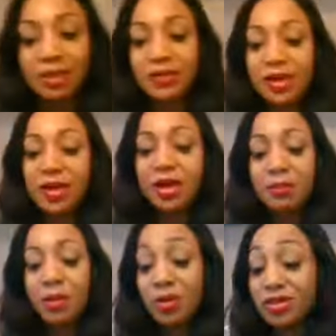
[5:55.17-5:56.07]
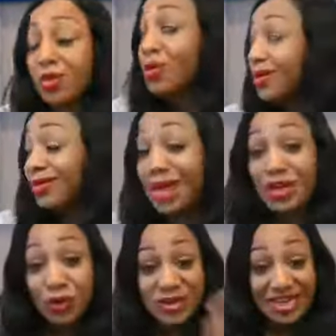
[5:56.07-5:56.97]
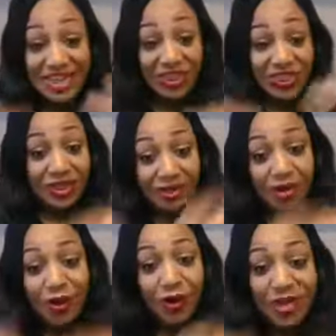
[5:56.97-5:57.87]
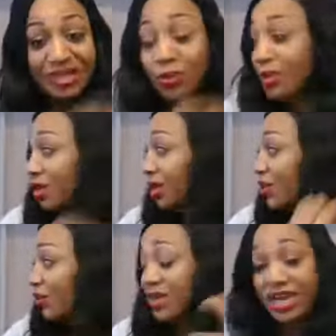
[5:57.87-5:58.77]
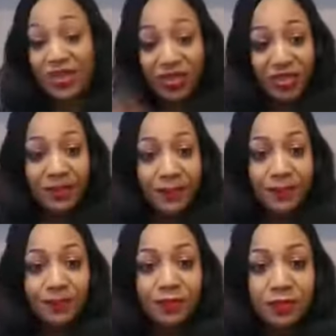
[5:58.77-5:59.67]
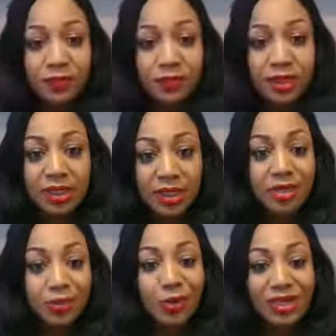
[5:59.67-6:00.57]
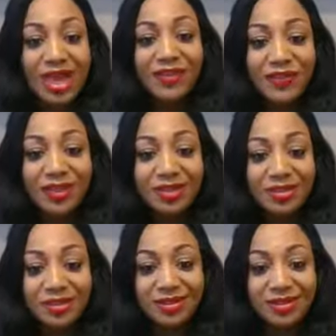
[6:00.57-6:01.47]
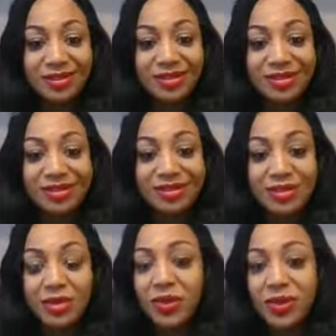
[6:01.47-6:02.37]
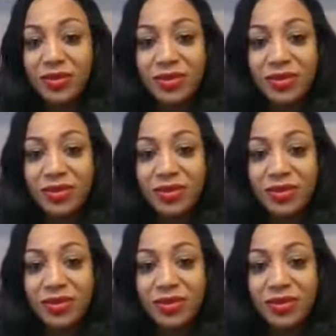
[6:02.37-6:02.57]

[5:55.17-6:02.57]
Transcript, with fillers: right? But what's going on underneath all that's going on underneath is what life is so there's